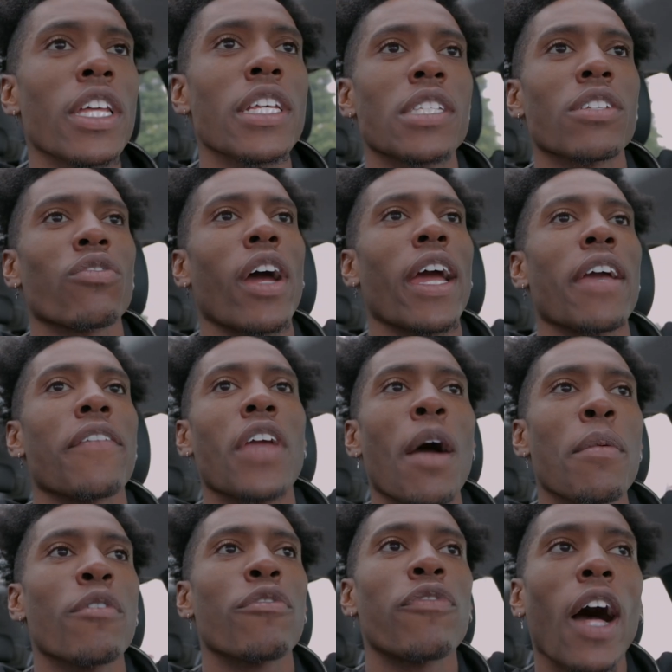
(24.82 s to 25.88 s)
listen, right? If
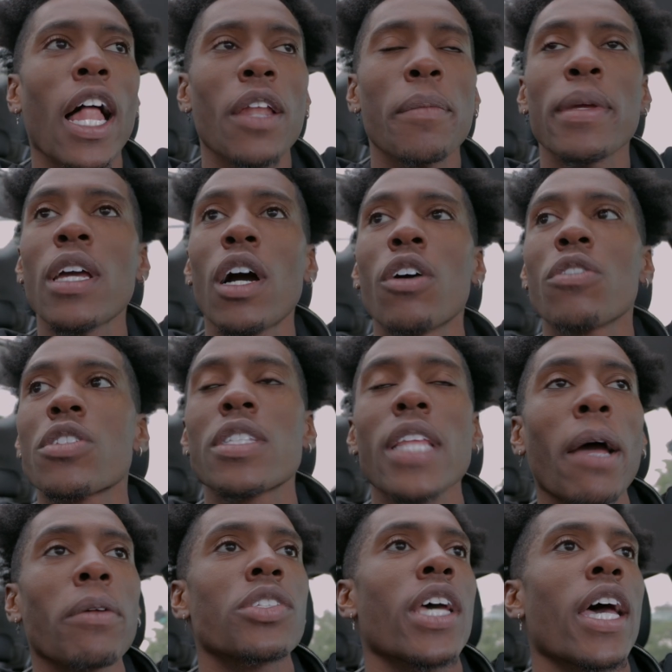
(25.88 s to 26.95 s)
y'all been following me on
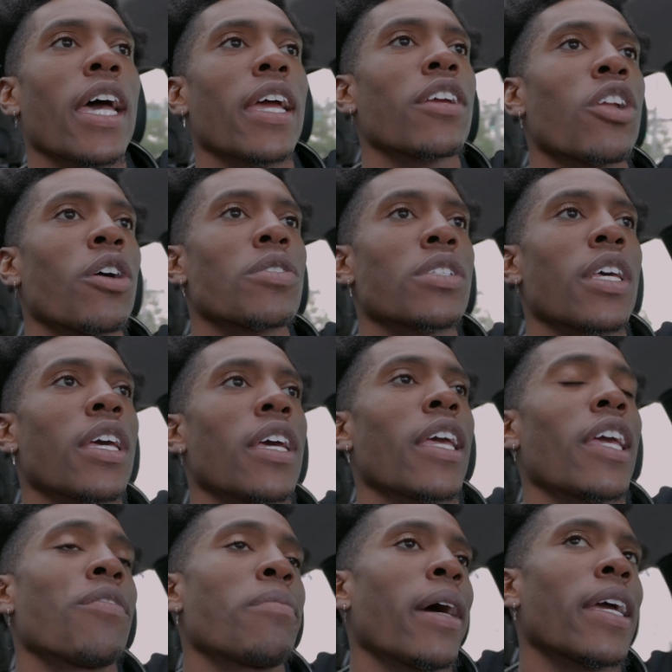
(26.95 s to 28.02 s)
Snapchat, you know what I'm
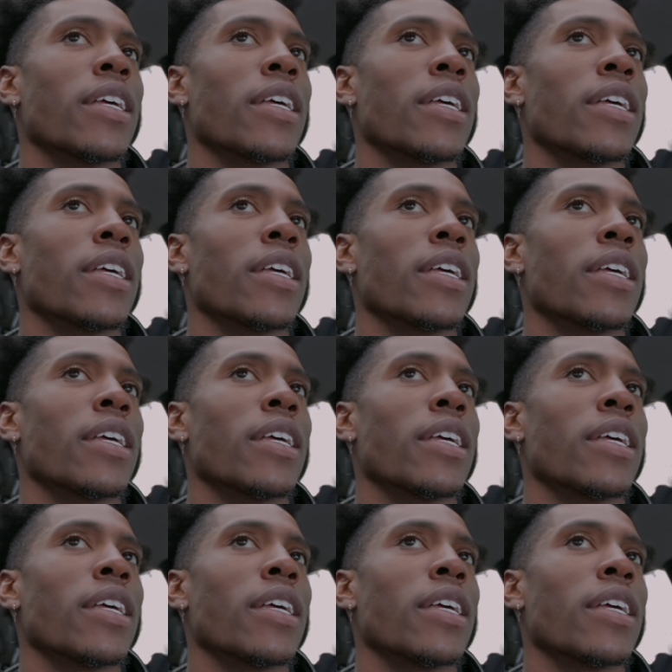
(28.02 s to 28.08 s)
saying, even my